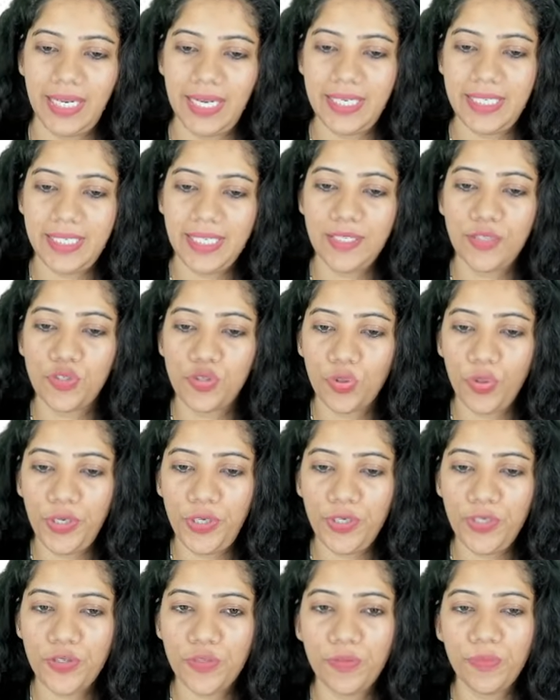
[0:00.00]
it is
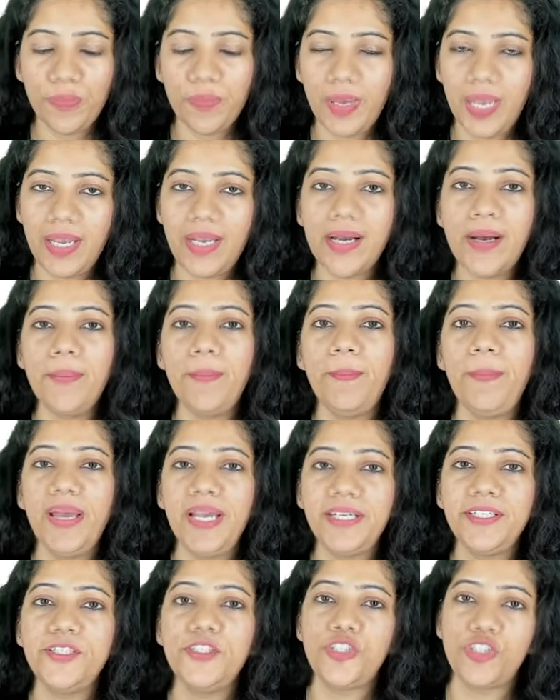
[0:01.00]
going to make a
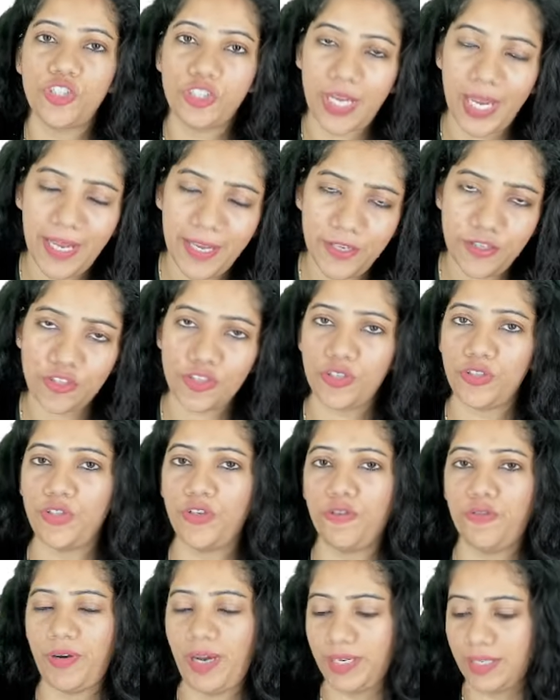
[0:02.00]
big change in
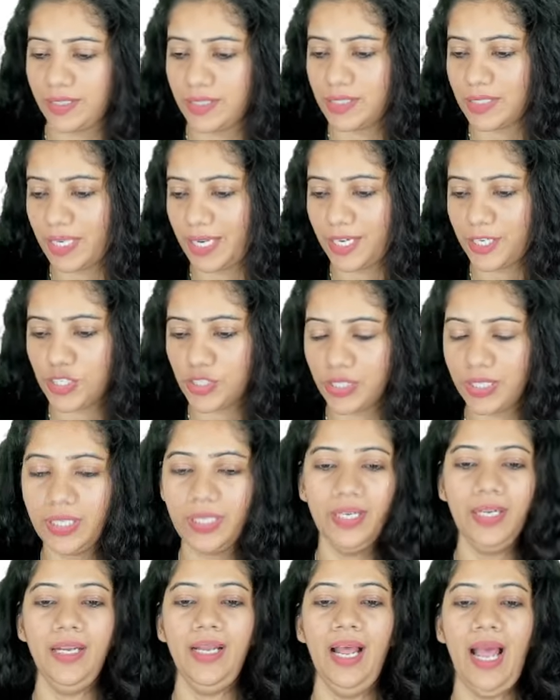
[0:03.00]
your final selection,
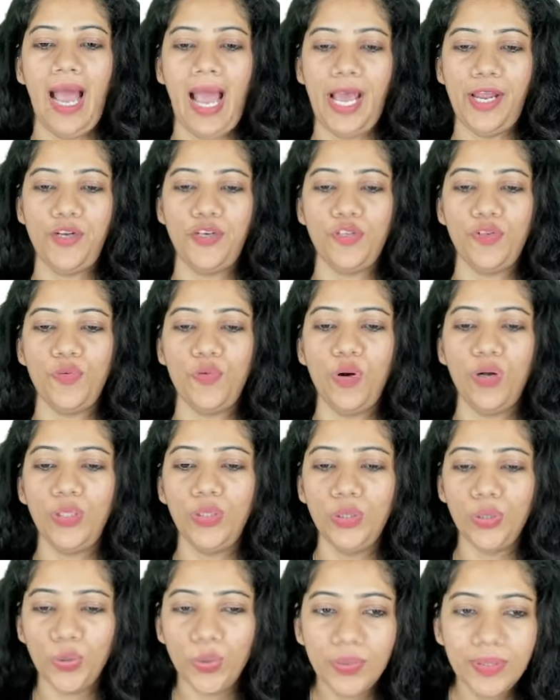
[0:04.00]
and you all
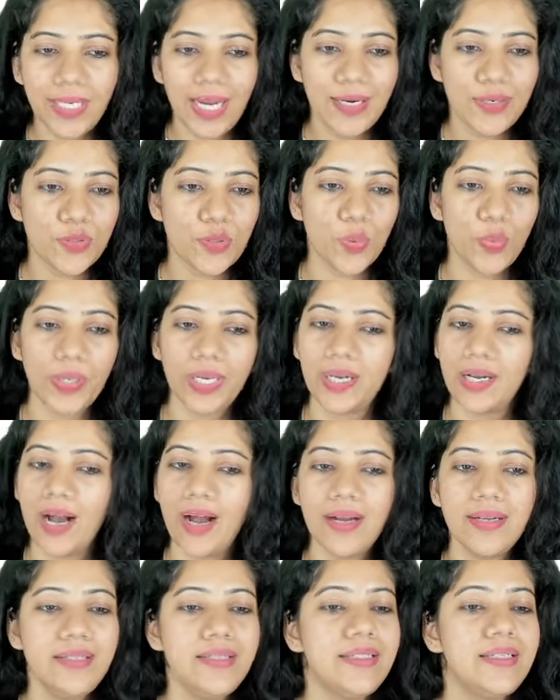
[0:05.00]
know that, so we
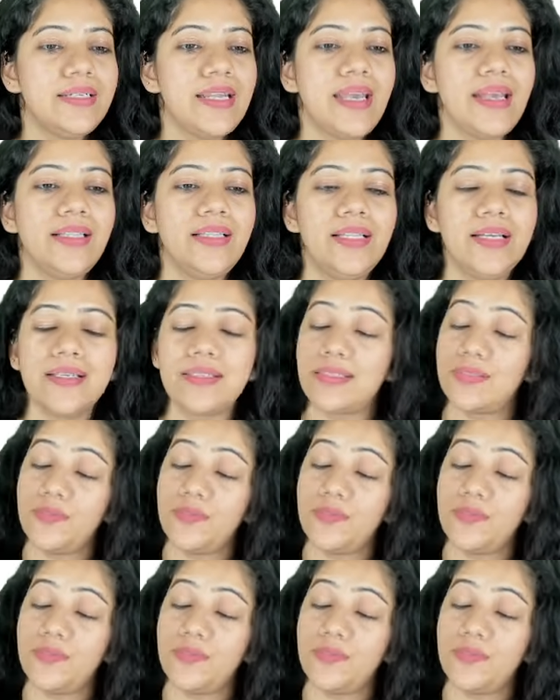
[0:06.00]
can't take this